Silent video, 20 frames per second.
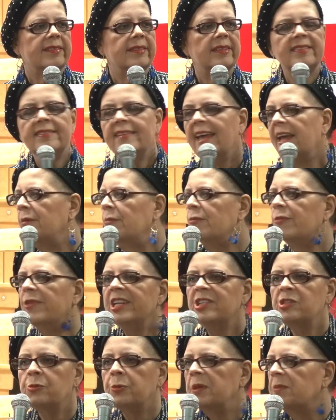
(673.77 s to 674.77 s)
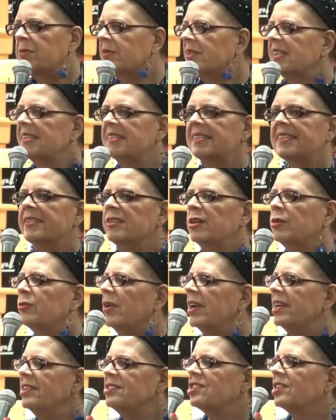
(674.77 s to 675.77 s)
The same rich people that still
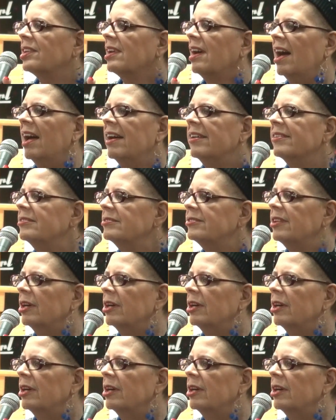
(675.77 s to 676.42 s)
run Chicago.